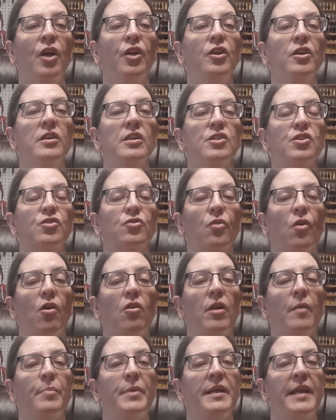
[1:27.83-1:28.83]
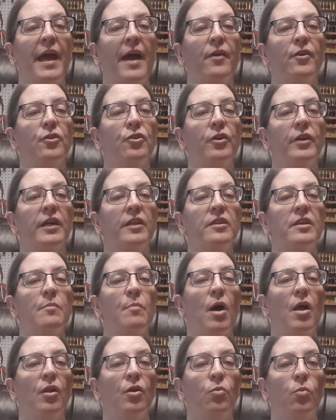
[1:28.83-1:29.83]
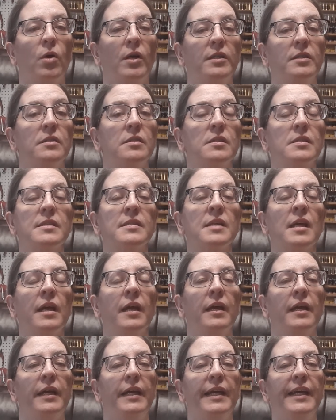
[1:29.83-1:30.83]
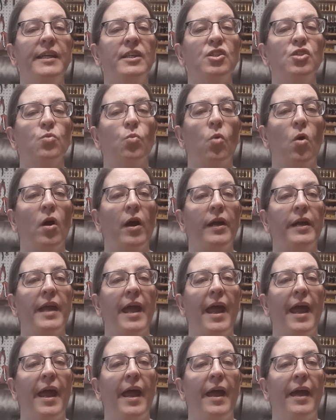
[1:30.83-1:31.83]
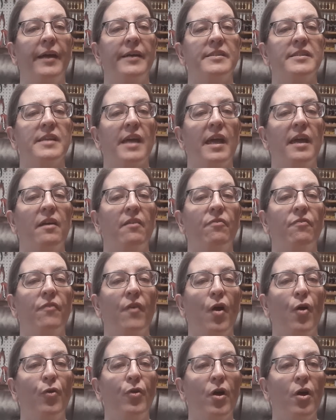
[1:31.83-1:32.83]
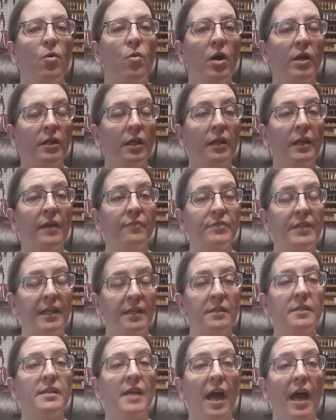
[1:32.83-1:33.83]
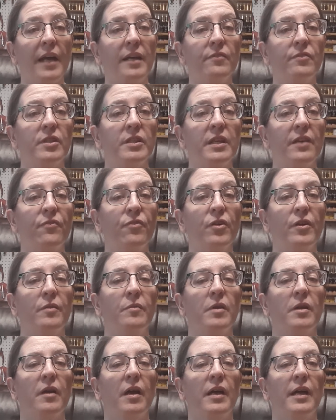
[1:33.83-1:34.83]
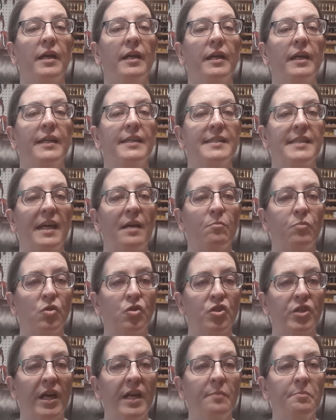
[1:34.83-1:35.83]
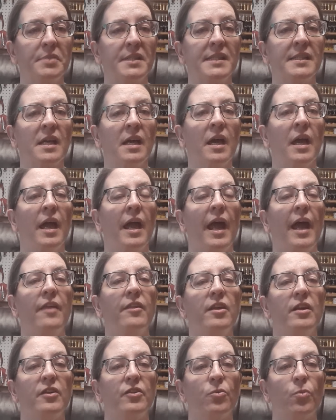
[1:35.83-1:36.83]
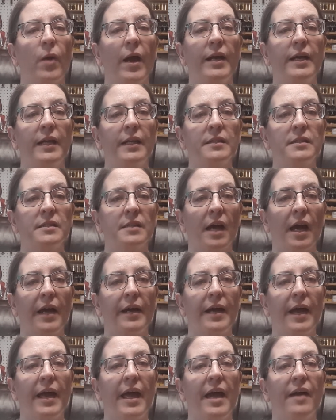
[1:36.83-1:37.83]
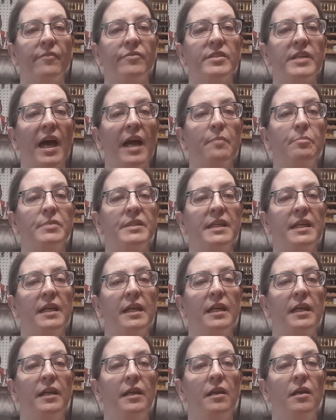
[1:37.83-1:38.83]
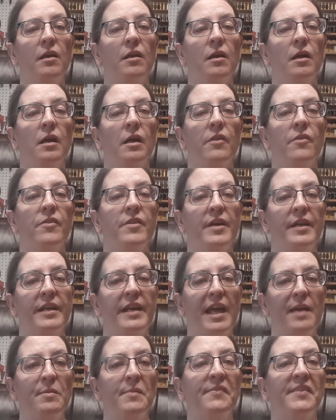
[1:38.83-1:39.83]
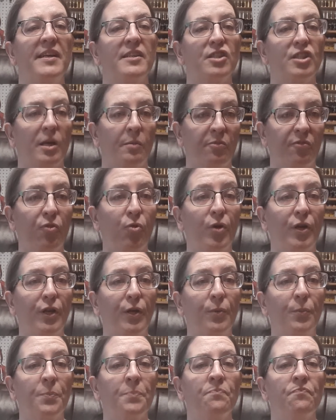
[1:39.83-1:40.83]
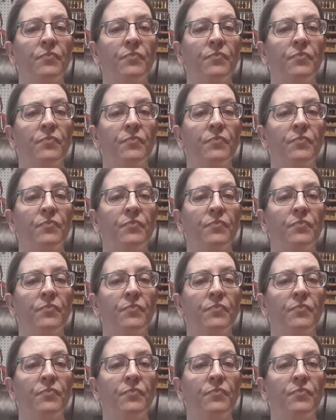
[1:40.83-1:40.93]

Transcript: You can scroll up and down and look at them all at once. Each one has a photo on the left-hand side of the different example shapes. And then on the right-hand side, I have typed in the name of that shape for you.